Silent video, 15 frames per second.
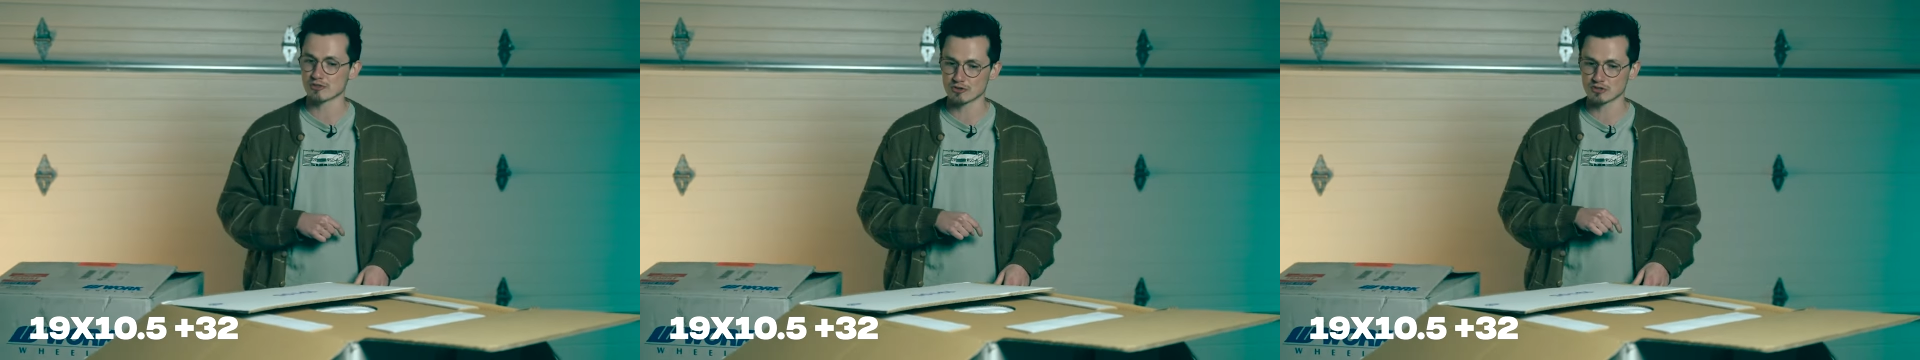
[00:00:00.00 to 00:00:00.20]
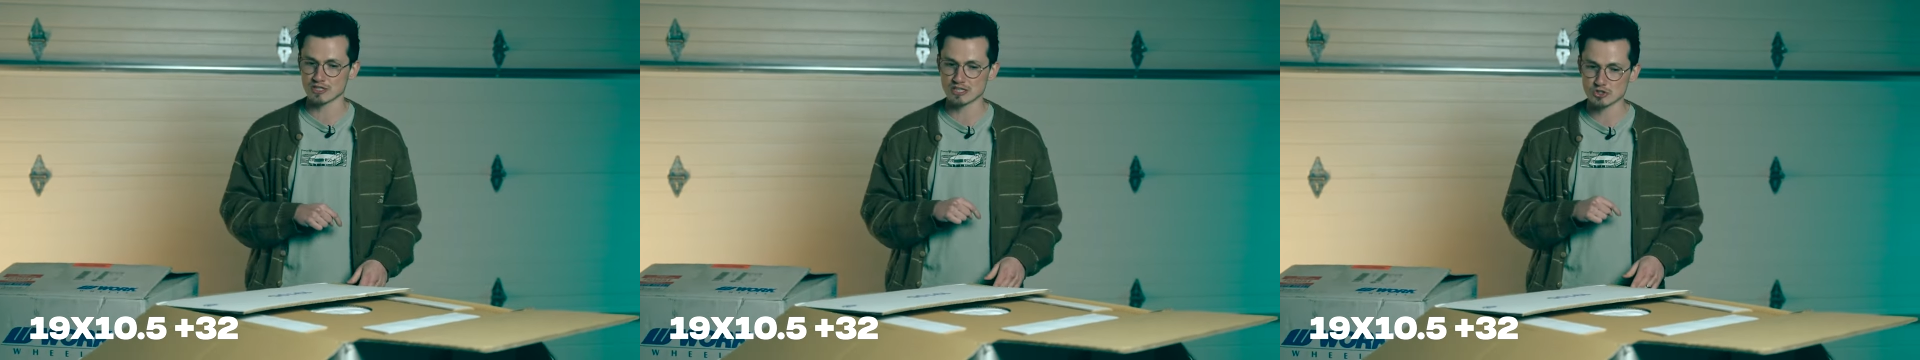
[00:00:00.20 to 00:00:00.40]

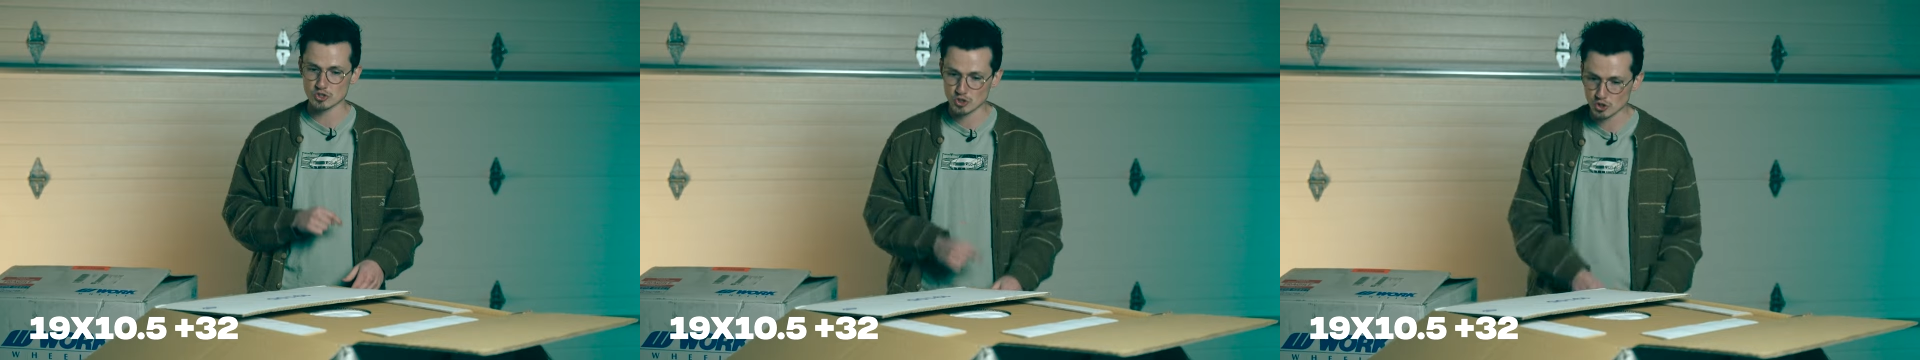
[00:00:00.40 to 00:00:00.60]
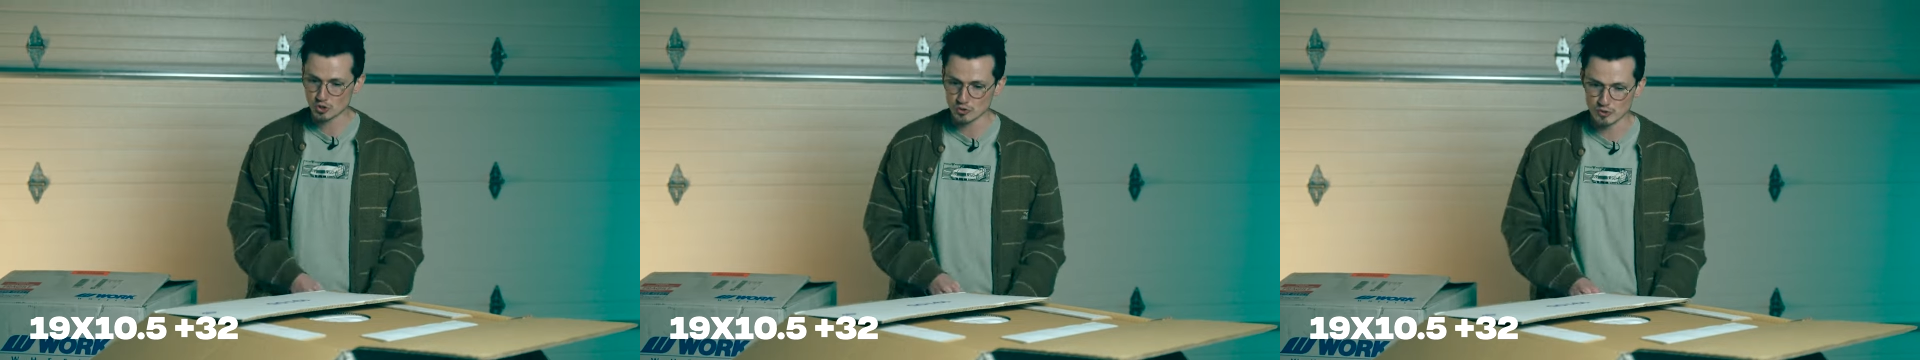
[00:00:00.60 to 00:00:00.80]

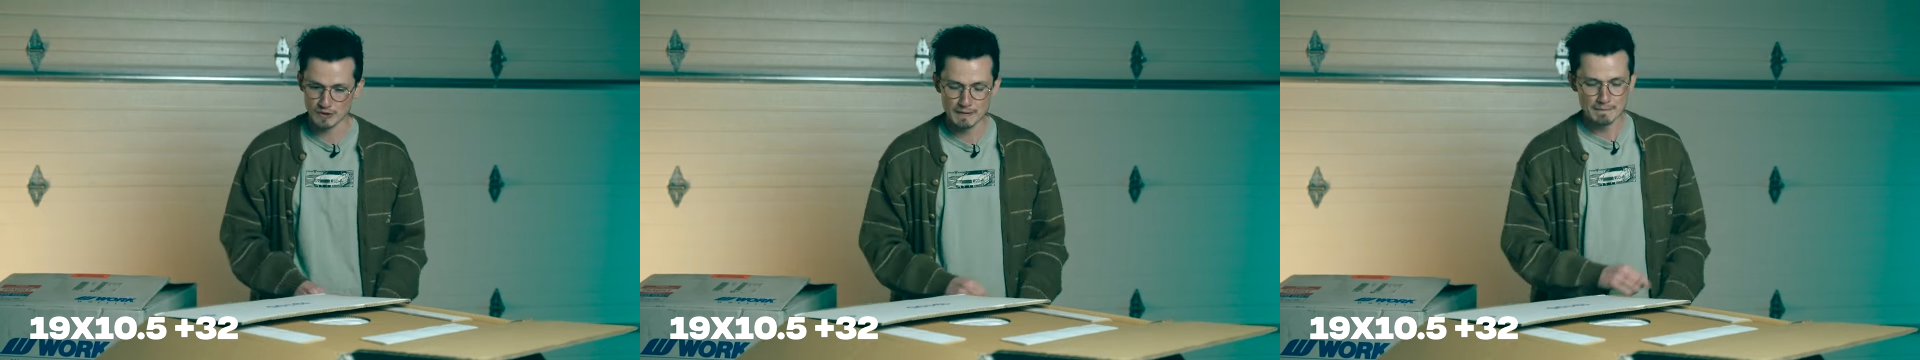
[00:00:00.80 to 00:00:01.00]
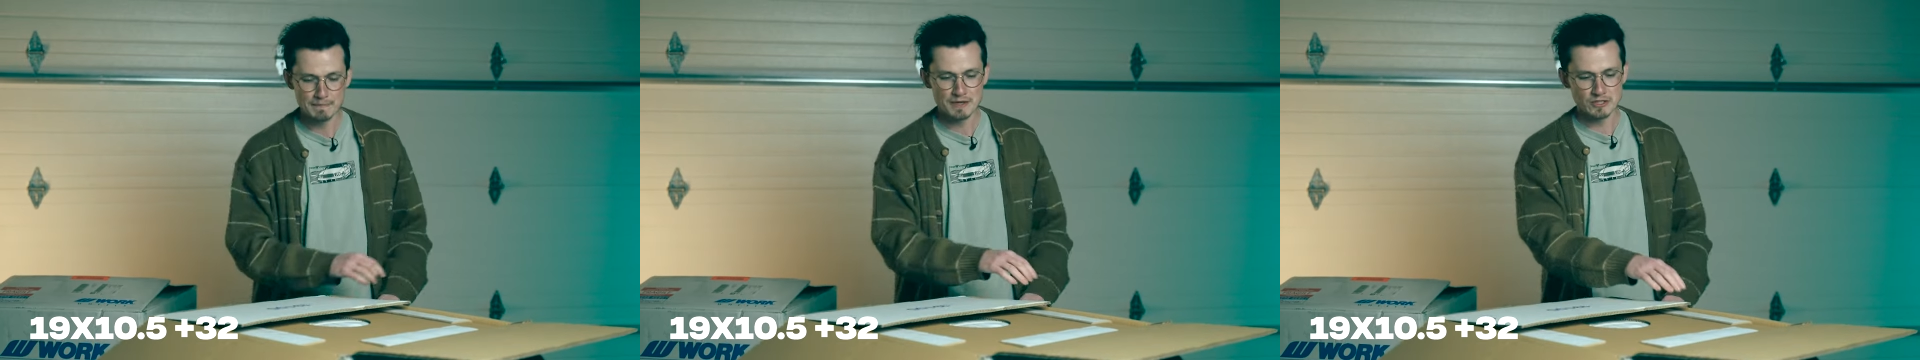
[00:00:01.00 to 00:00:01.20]
32.
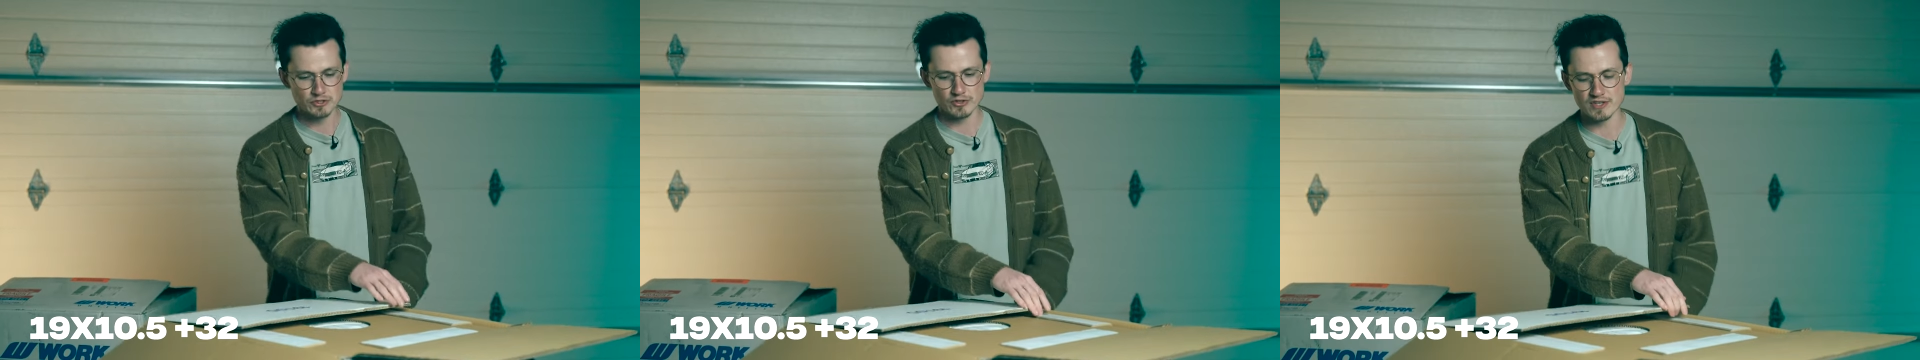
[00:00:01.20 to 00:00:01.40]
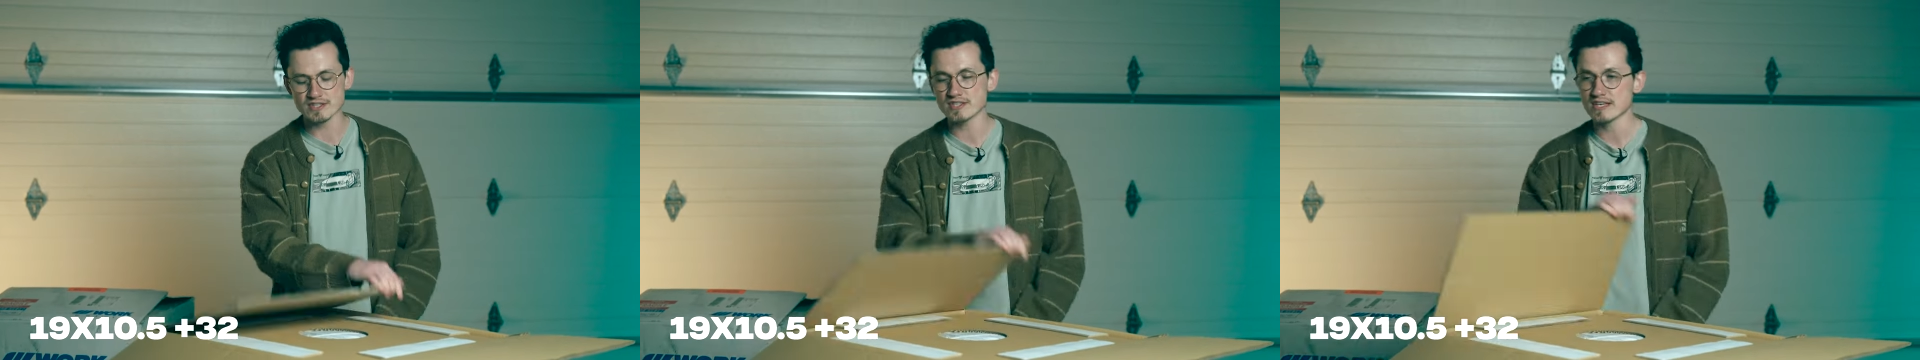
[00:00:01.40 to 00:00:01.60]

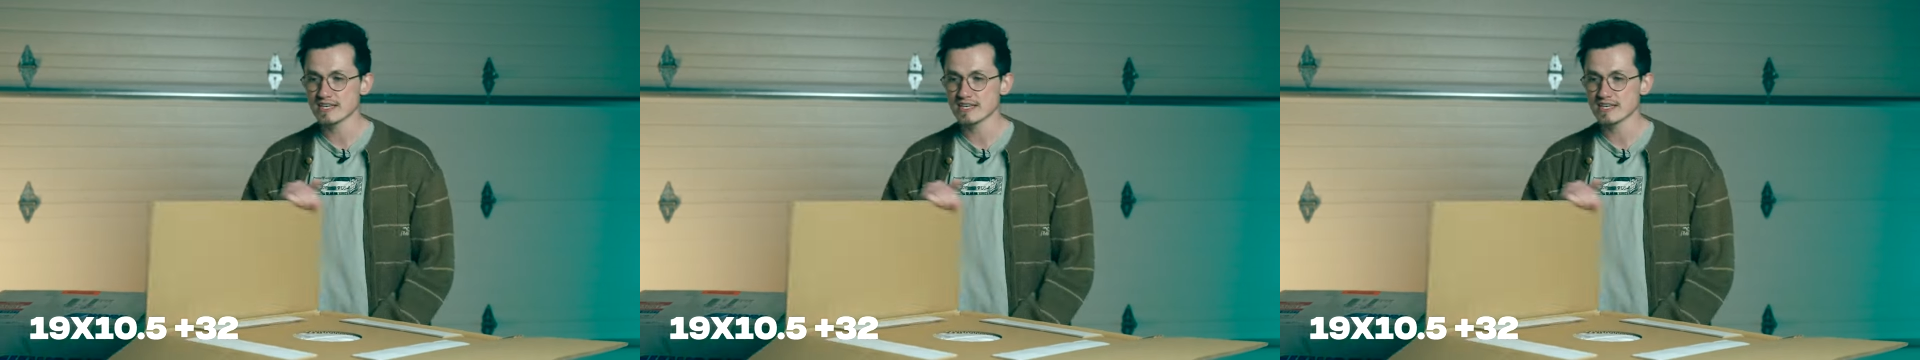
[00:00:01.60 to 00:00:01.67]
So this